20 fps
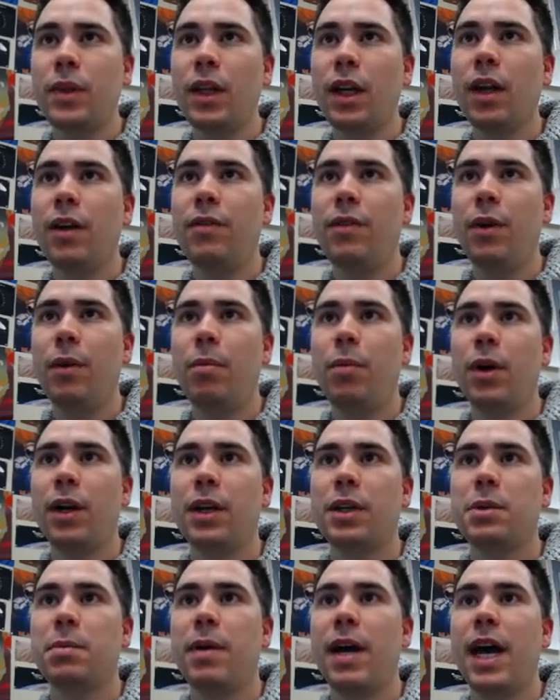If you put
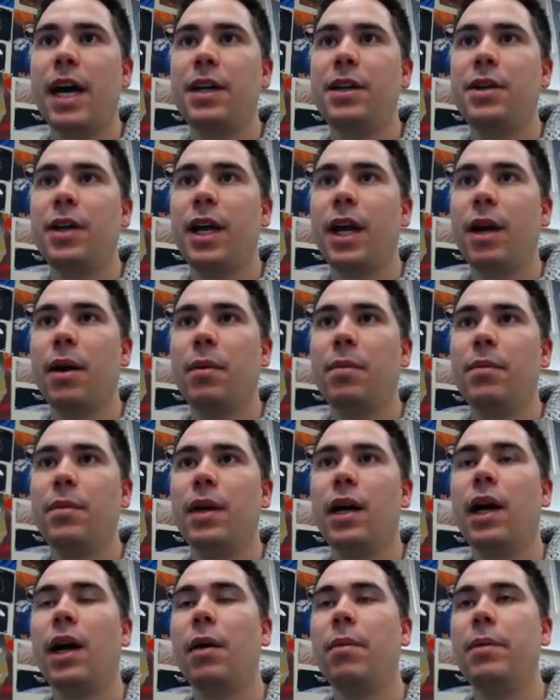expand, you get
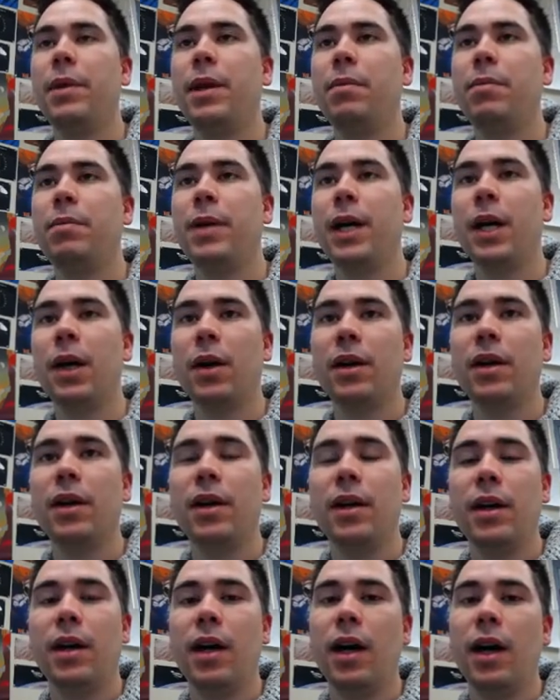a bit bigger
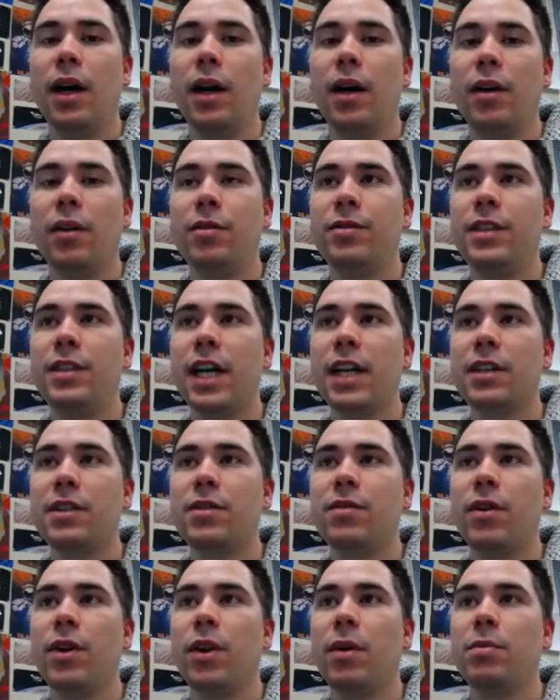text
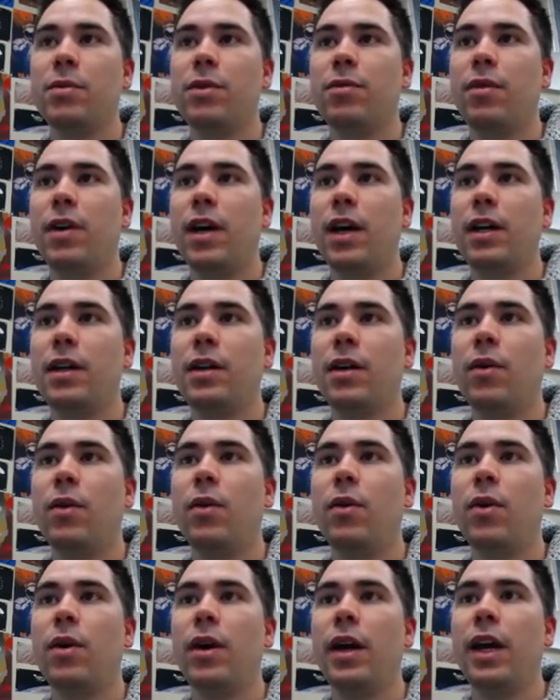for them to find,
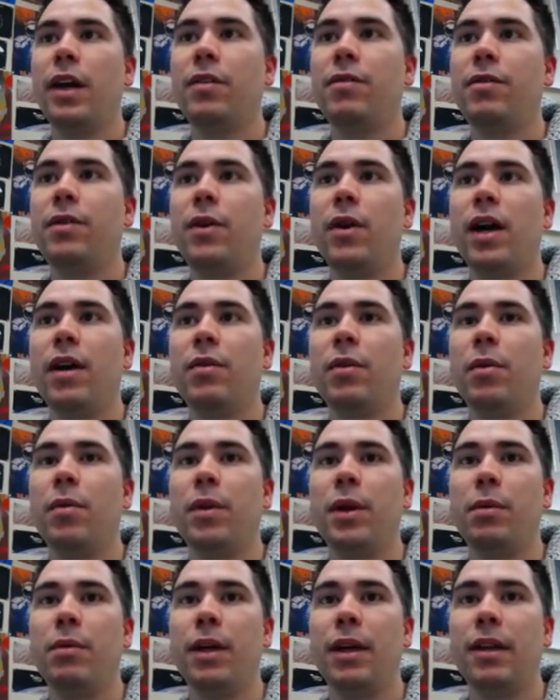or if you have a
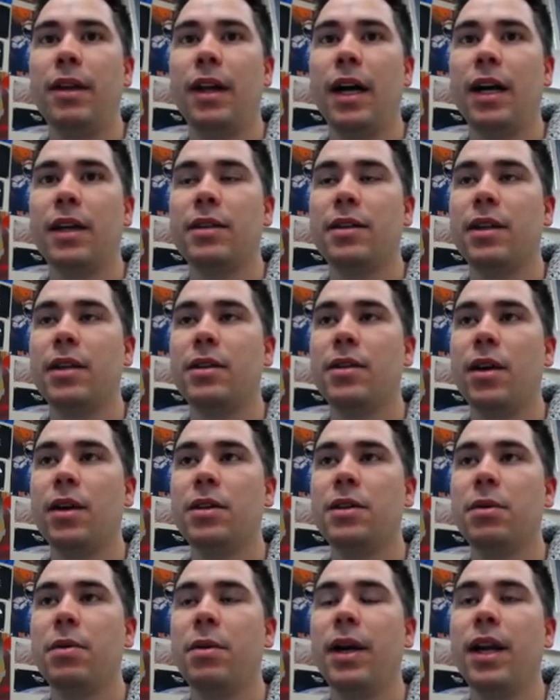really big class and it's hard
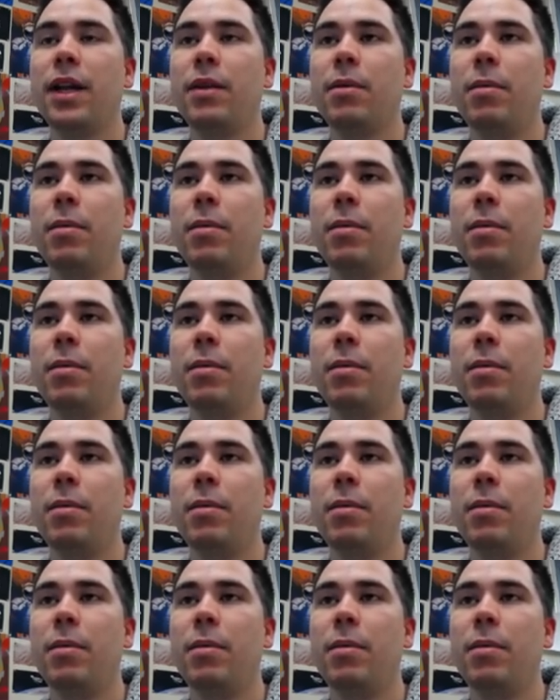to read at the